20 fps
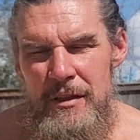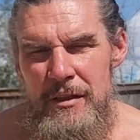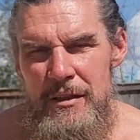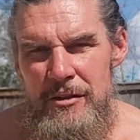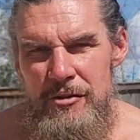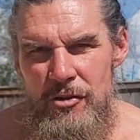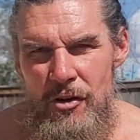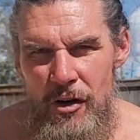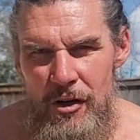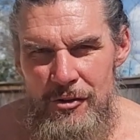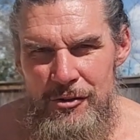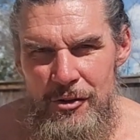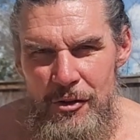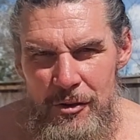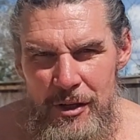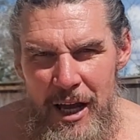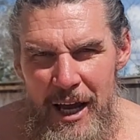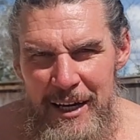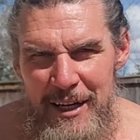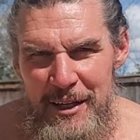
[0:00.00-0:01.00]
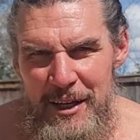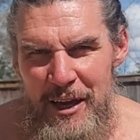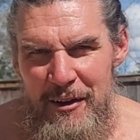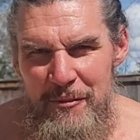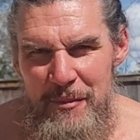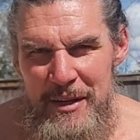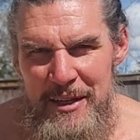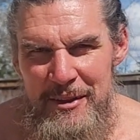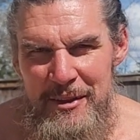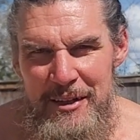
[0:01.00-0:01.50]
She also kind of gave
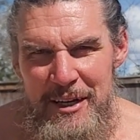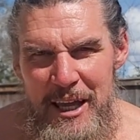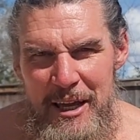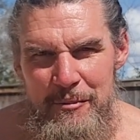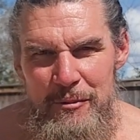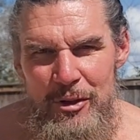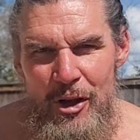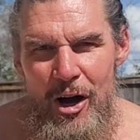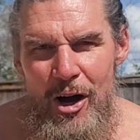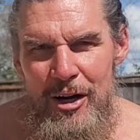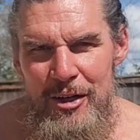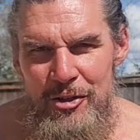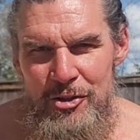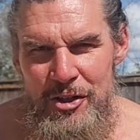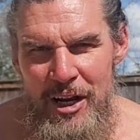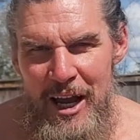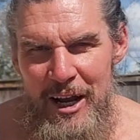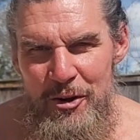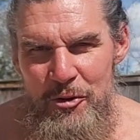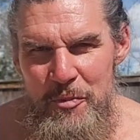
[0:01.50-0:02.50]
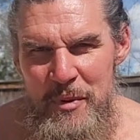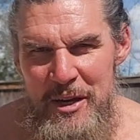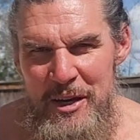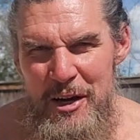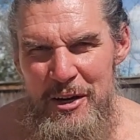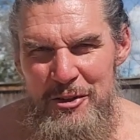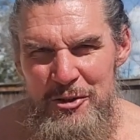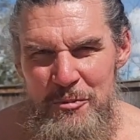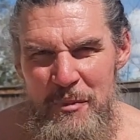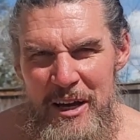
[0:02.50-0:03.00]
me the name Long Shadow
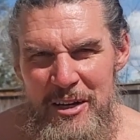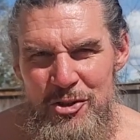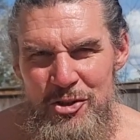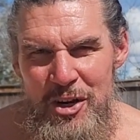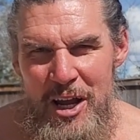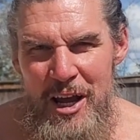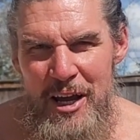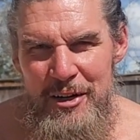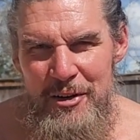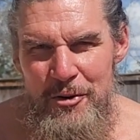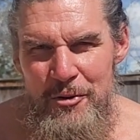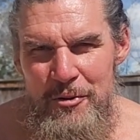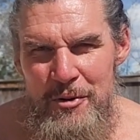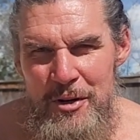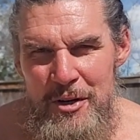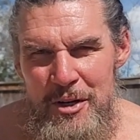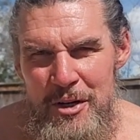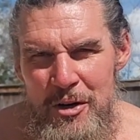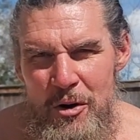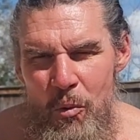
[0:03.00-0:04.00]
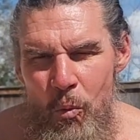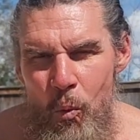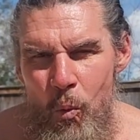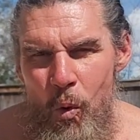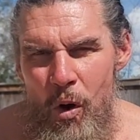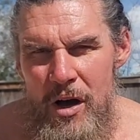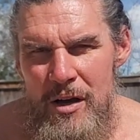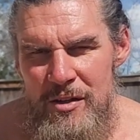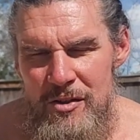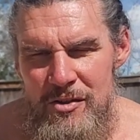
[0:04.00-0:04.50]
because my shadow
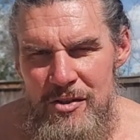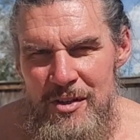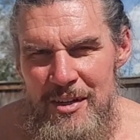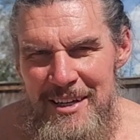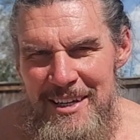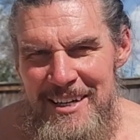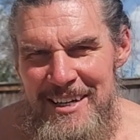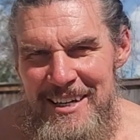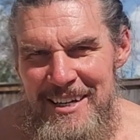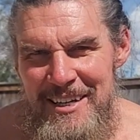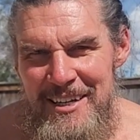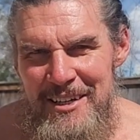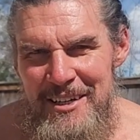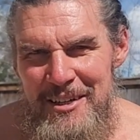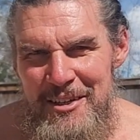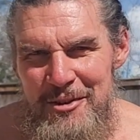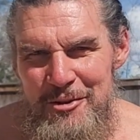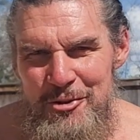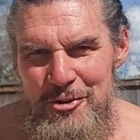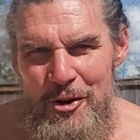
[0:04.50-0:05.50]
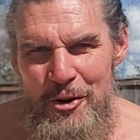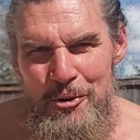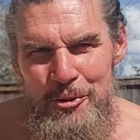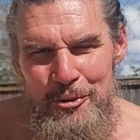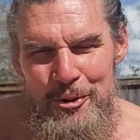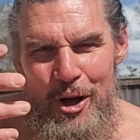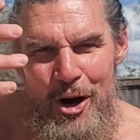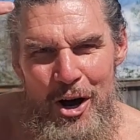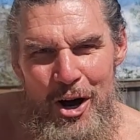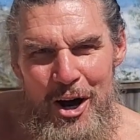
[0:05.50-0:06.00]
was so
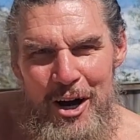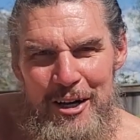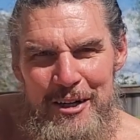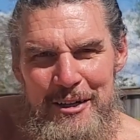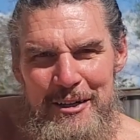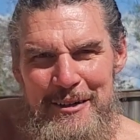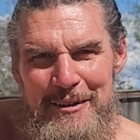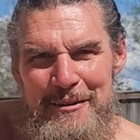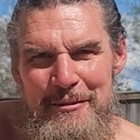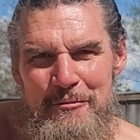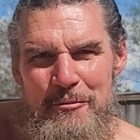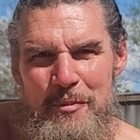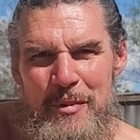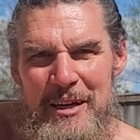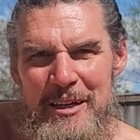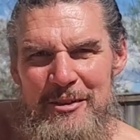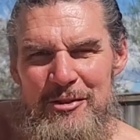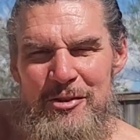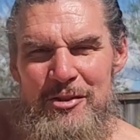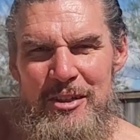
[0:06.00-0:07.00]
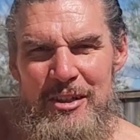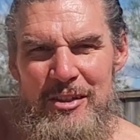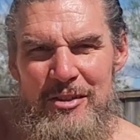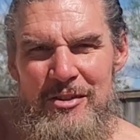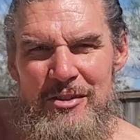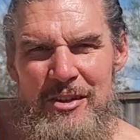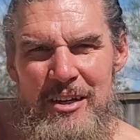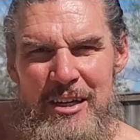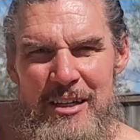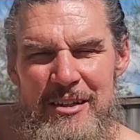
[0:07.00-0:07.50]
long, being
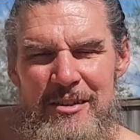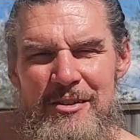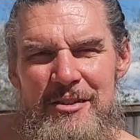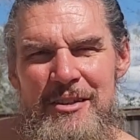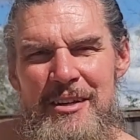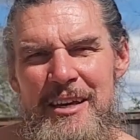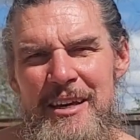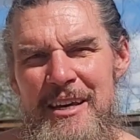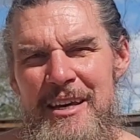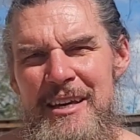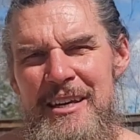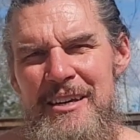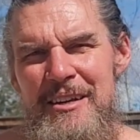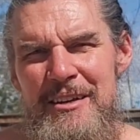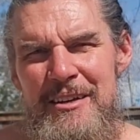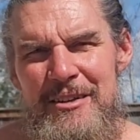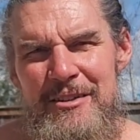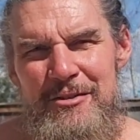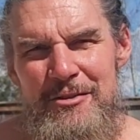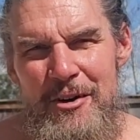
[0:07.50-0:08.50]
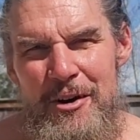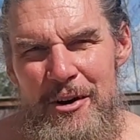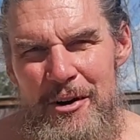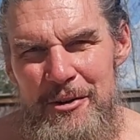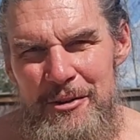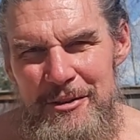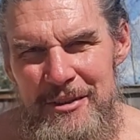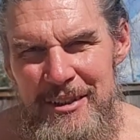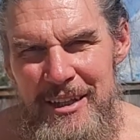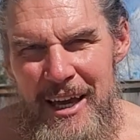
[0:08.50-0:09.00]
6'6".
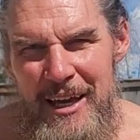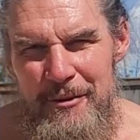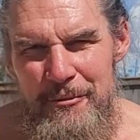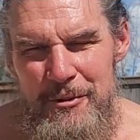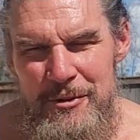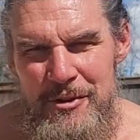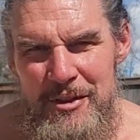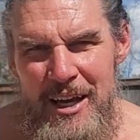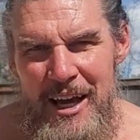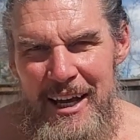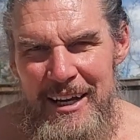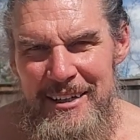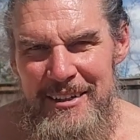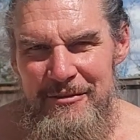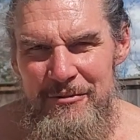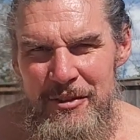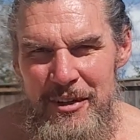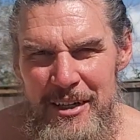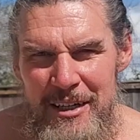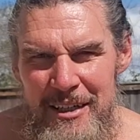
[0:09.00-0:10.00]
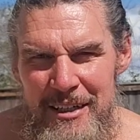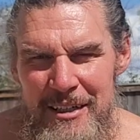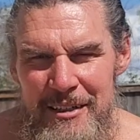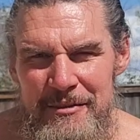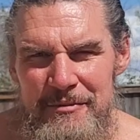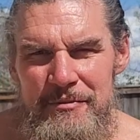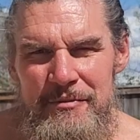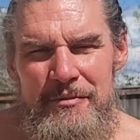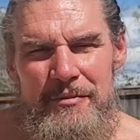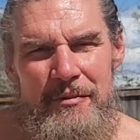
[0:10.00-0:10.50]
So that was kind of
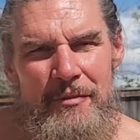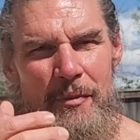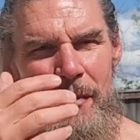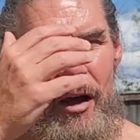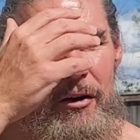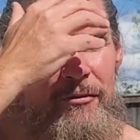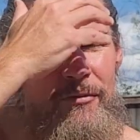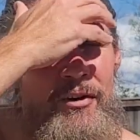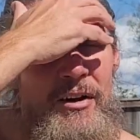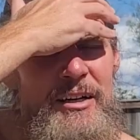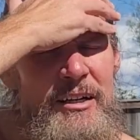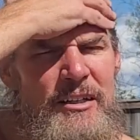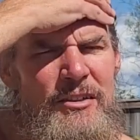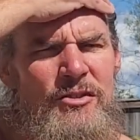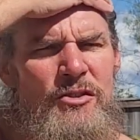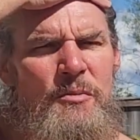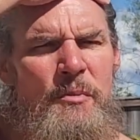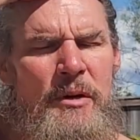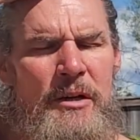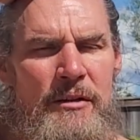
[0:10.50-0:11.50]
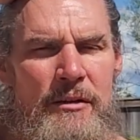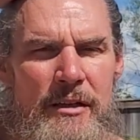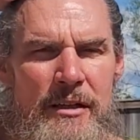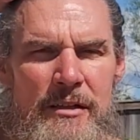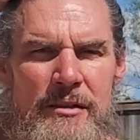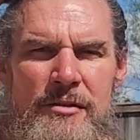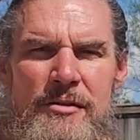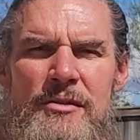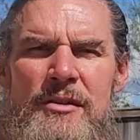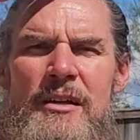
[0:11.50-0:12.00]
a fun
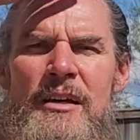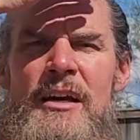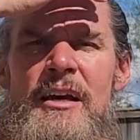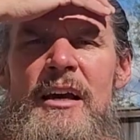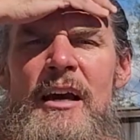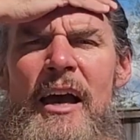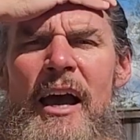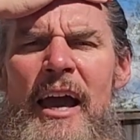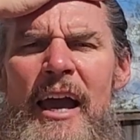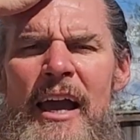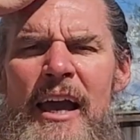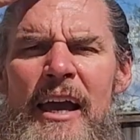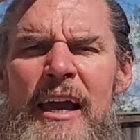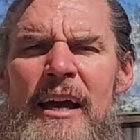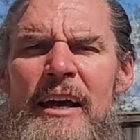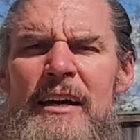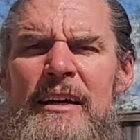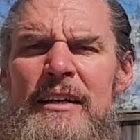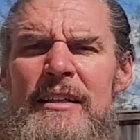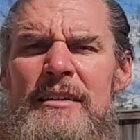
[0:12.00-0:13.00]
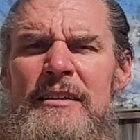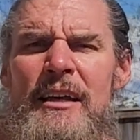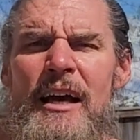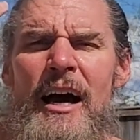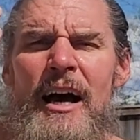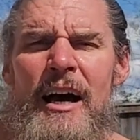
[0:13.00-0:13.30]
experience. And